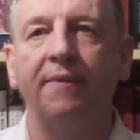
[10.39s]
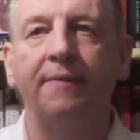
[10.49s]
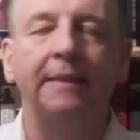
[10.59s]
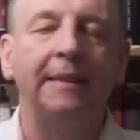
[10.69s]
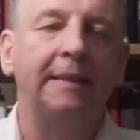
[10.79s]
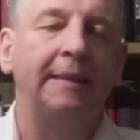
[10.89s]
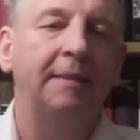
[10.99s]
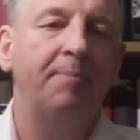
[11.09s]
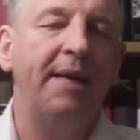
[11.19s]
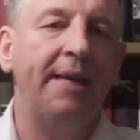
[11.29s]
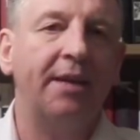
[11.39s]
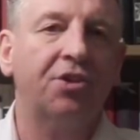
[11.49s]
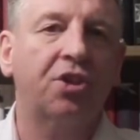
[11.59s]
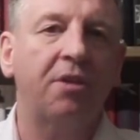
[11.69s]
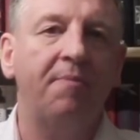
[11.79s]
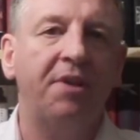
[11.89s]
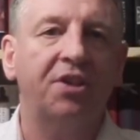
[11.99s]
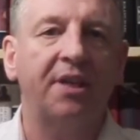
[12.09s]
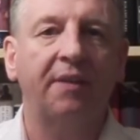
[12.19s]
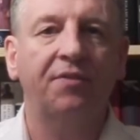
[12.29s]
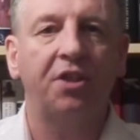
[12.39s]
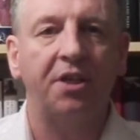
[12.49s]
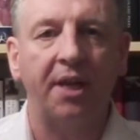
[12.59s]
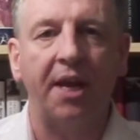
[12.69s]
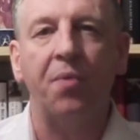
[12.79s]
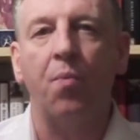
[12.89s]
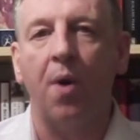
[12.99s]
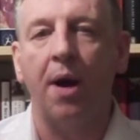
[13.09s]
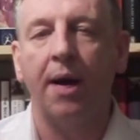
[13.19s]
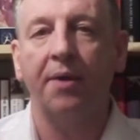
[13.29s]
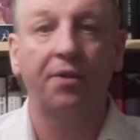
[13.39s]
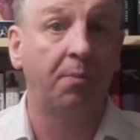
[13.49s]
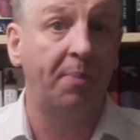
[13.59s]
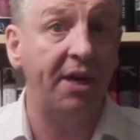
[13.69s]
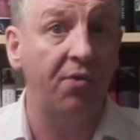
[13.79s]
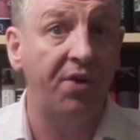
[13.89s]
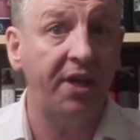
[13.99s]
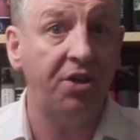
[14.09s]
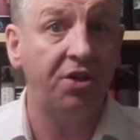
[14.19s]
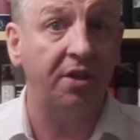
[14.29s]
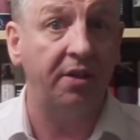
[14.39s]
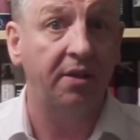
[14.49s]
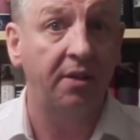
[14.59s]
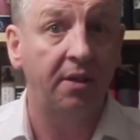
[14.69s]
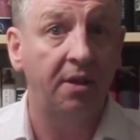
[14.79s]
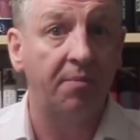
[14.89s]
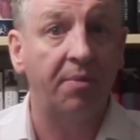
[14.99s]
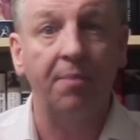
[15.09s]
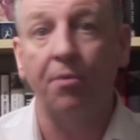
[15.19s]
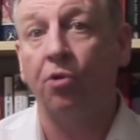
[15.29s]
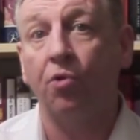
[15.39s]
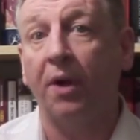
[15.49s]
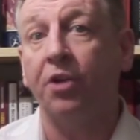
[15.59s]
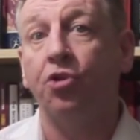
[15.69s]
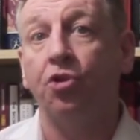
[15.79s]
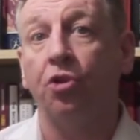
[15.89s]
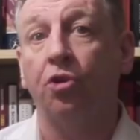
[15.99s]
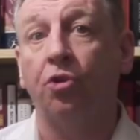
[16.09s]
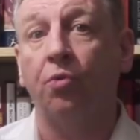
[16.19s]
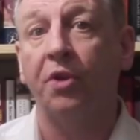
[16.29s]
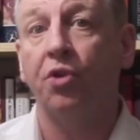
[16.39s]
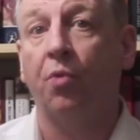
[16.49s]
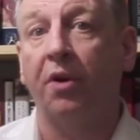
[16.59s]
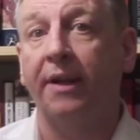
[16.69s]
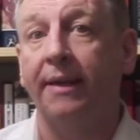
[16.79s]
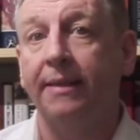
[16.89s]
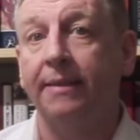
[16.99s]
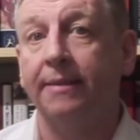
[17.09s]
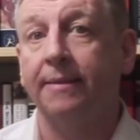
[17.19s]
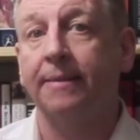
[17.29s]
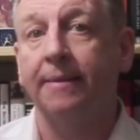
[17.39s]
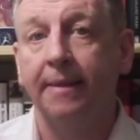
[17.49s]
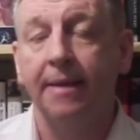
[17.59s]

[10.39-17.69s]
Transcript: I've been asking myself today why. There'll be a reason, but I'm not quite sure which one it is.